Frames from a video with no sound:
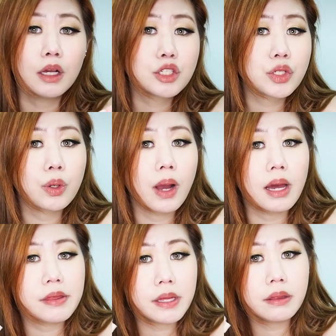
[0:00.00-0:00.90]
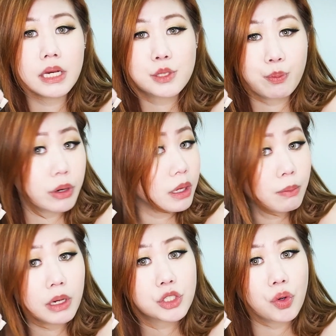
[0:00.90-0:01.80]
So I think that's pretty
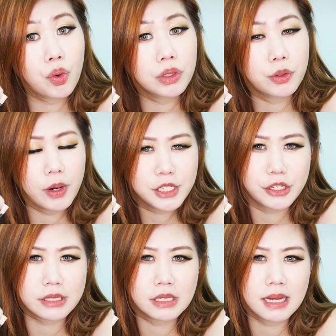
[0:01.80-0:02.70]
much all the questions.